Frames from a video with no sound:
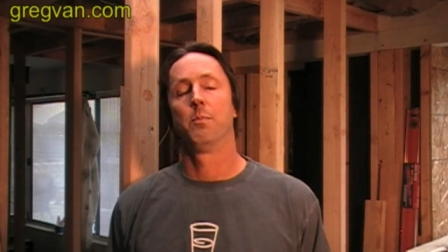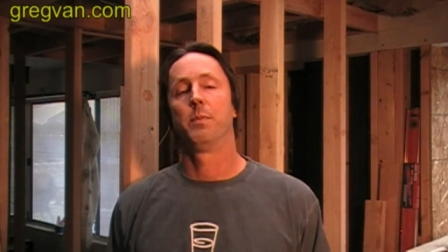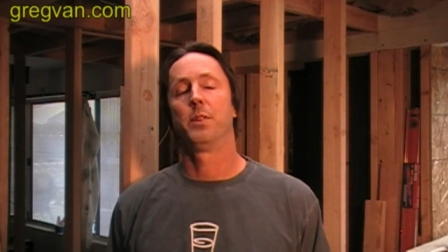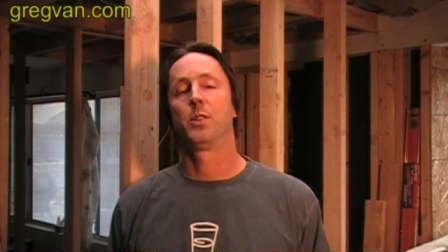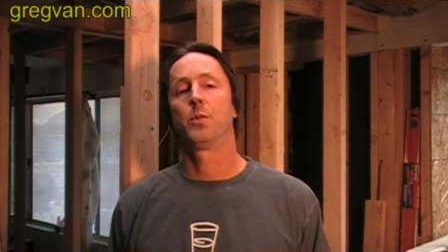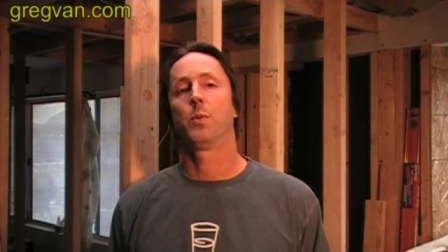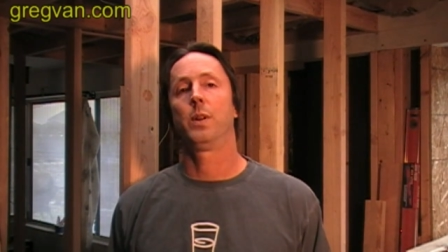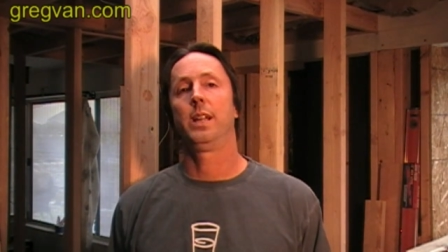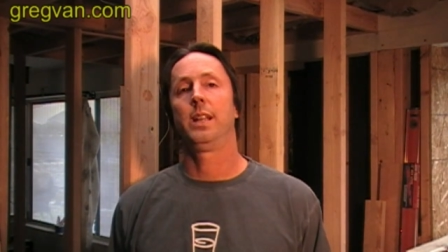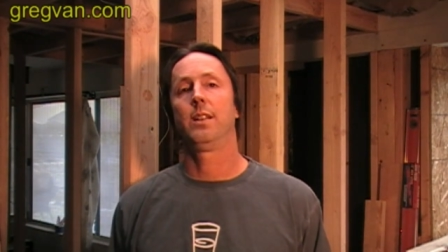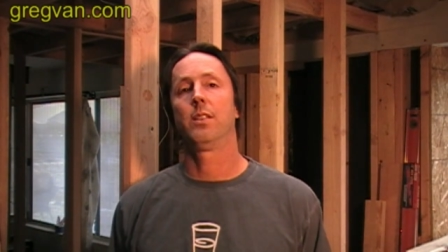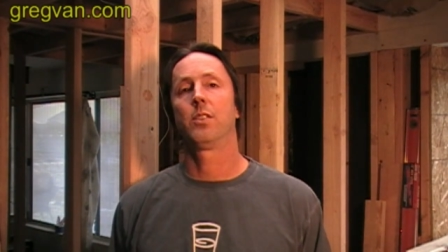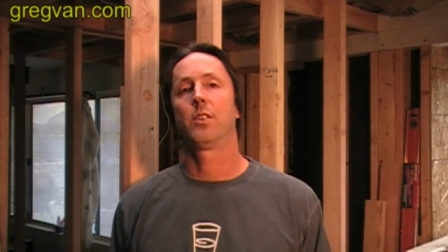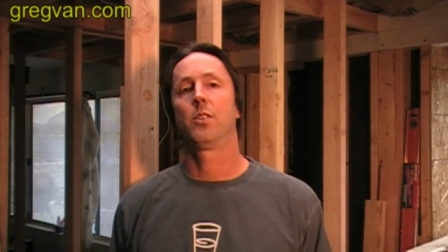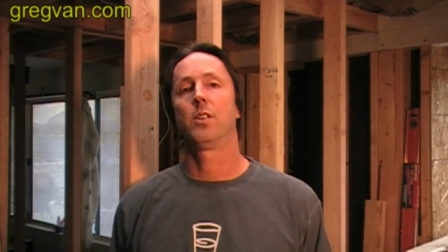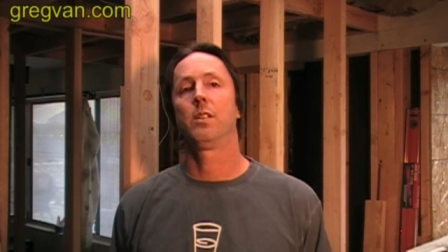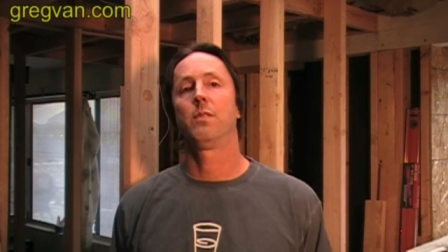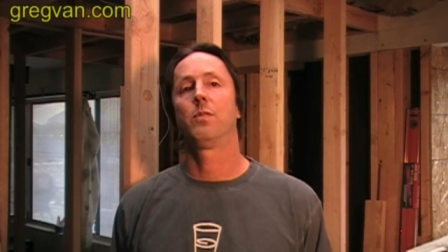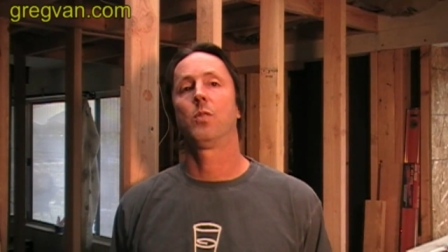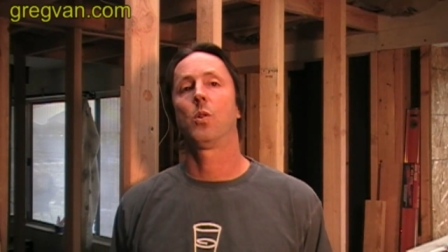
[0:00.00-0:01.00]
between
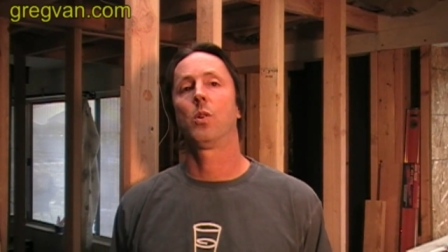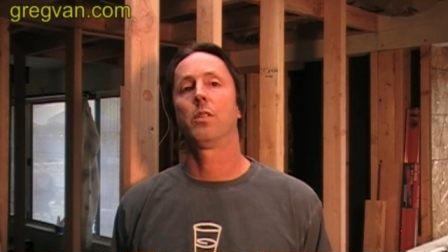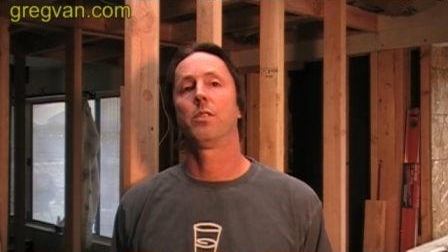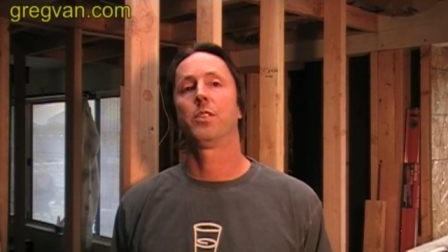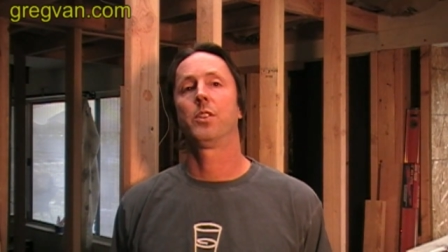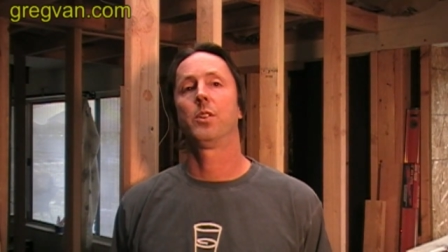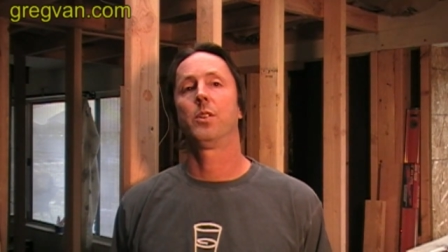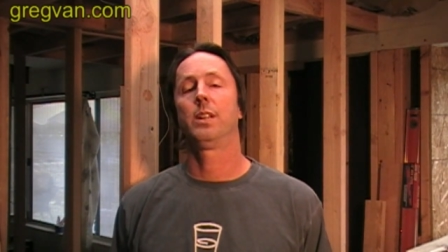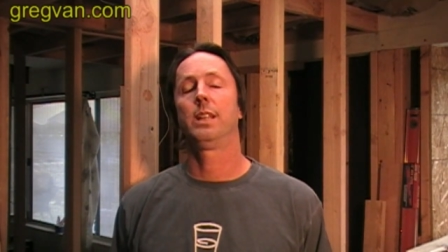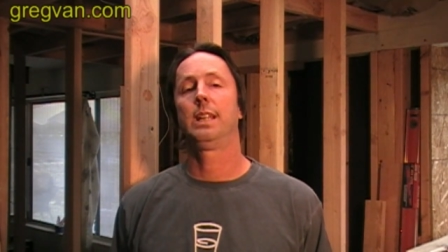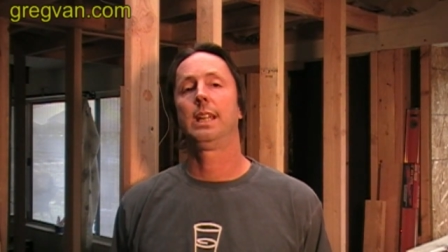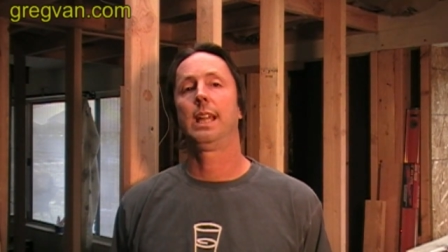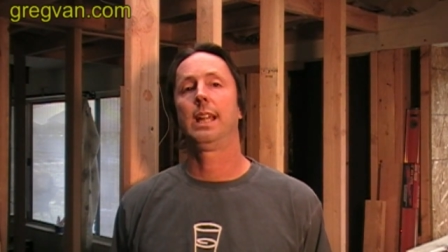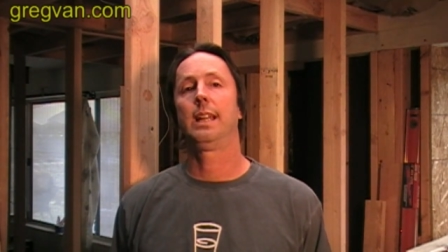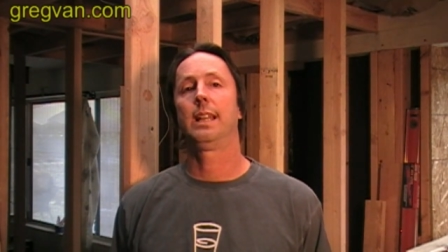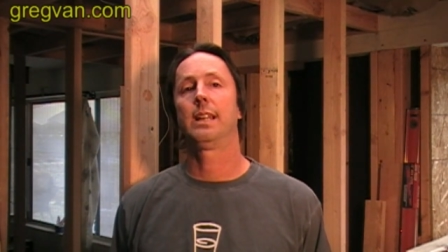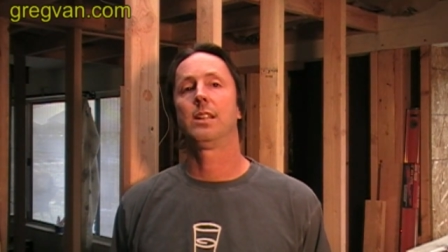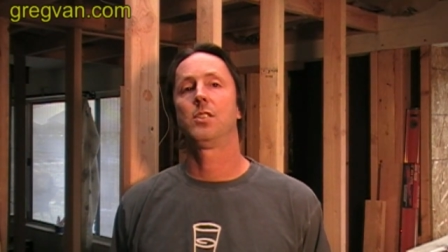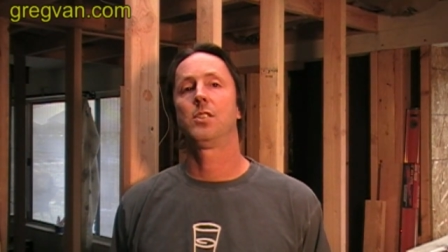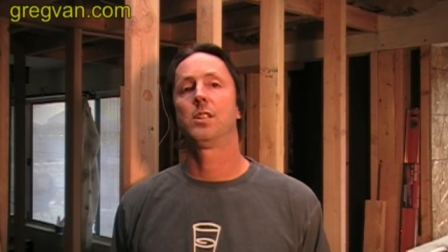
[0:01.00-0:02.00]
thirty-four and
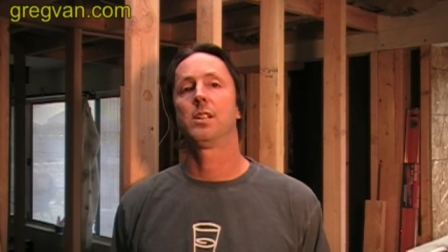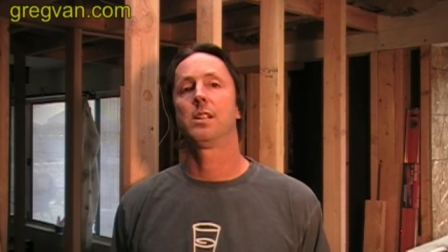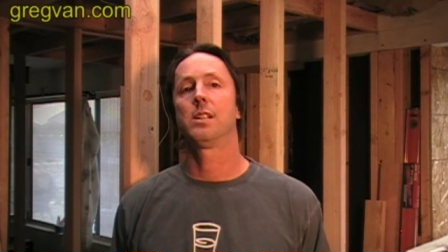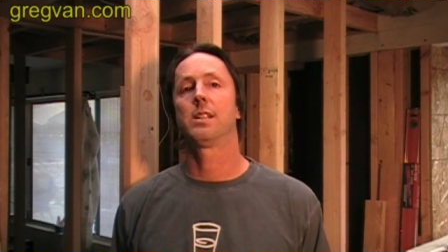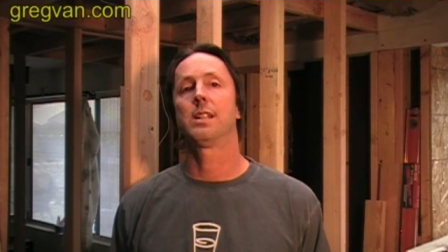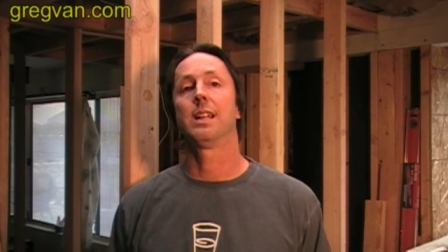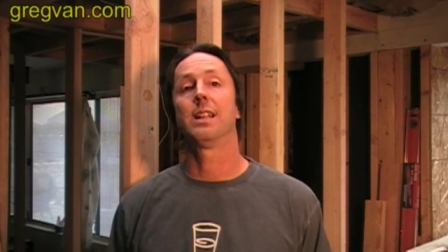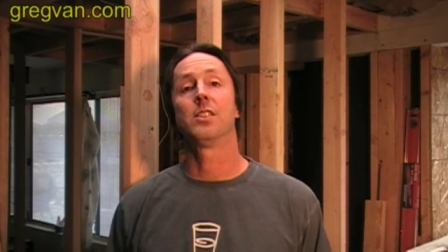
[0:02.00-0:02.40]
thirty-eight inches,